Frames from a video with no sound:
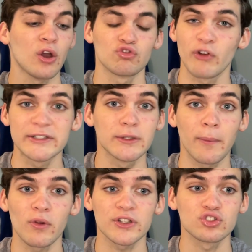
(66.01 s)
Reggie
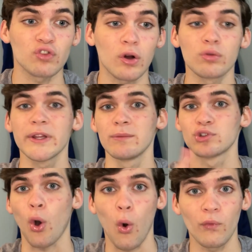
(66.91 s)
Bullock struggled. He was
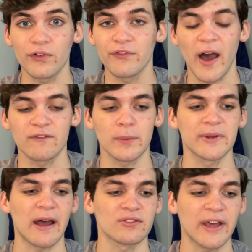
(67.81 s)
0-for-5 from
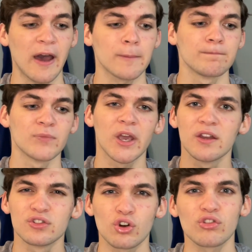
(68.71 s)
downtown.
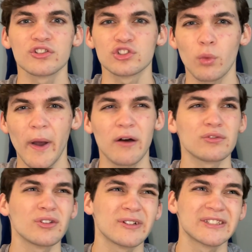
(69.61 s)
Nerlens Noel, you
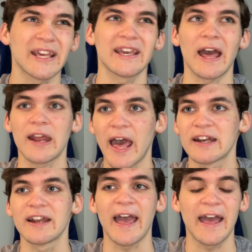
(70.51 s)
could say he kind of had an
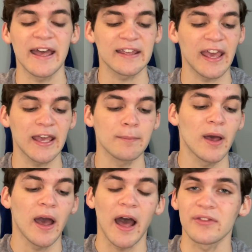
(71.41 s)
eh game.
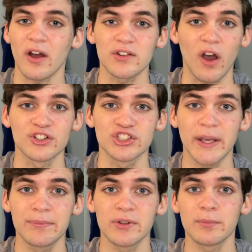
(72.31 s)
I thought Taj
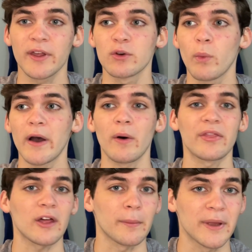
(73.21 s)
Gibson played well. I
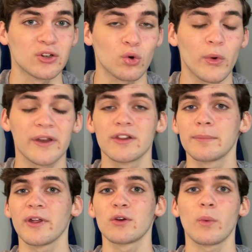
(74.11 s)
thought Emmanuel Quickly
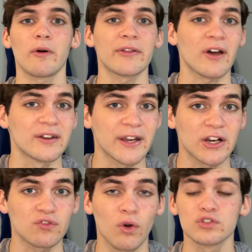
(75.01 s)
played well. I thought Derrick
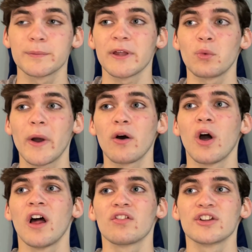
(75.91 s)
Rose played well.
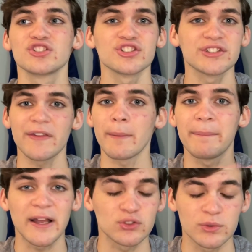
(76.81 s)
Let's just say the
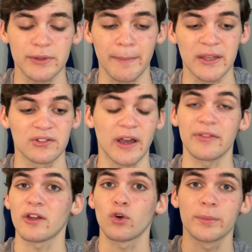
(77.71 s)
bench was amazing. I
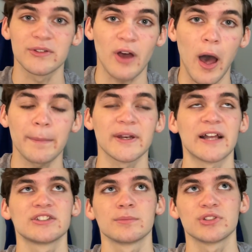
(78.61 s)
thought Obi Toppin had
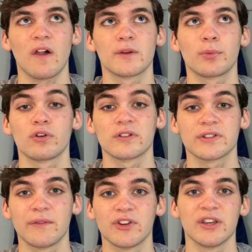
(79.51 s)
some solid
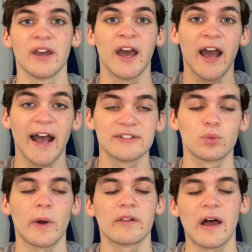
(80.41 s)
productivity as
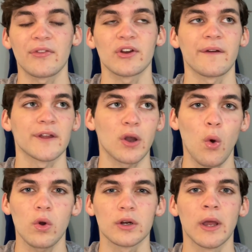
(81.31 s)
well out there on the
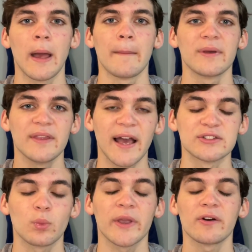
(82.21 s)
court. But yes,
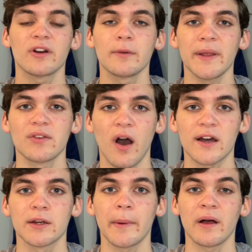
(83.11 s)
we are going to be talking
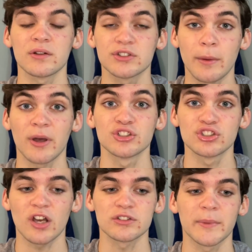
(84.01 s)
about some
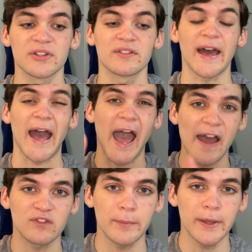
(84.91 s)
adjustments that have
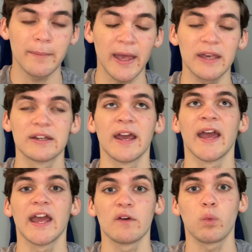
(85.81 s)
to be made
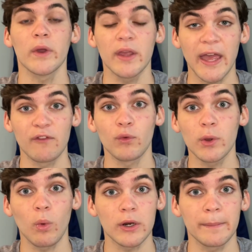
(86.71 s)
if we
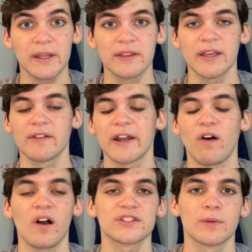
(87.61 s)
want to beat the Atlanta
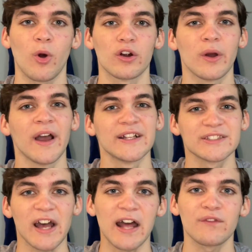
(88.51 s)
Hawks tomorrow. It's
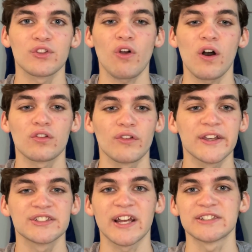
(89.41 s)
kind of a long
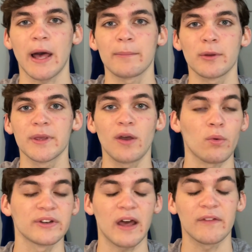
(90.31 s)
list as I'm going to be going
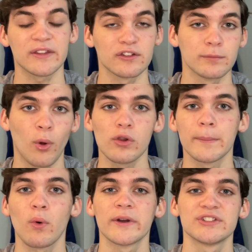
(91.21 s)
down like these bullet
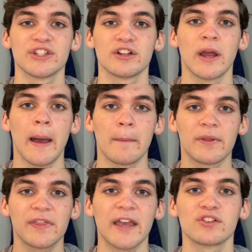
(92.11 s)
points here, but
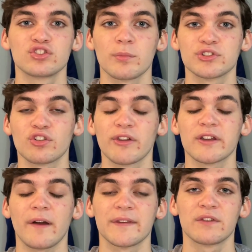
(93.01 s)
thank you so much for clicking
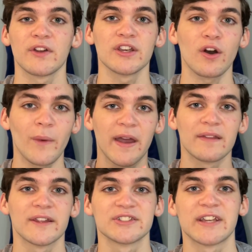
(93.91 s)
on this video, and
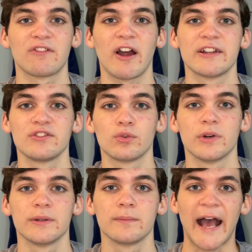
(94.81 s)
let's get right into it.
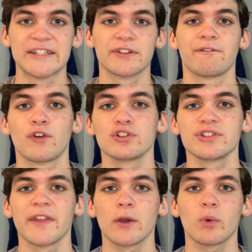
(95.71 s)
As the first
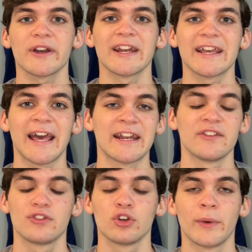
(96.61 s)
thing we're going to get
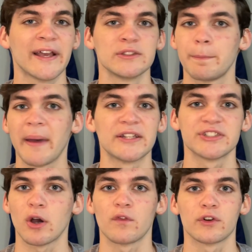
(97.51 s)
into is bench
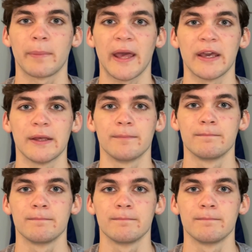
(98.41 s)
Elfrid Payne.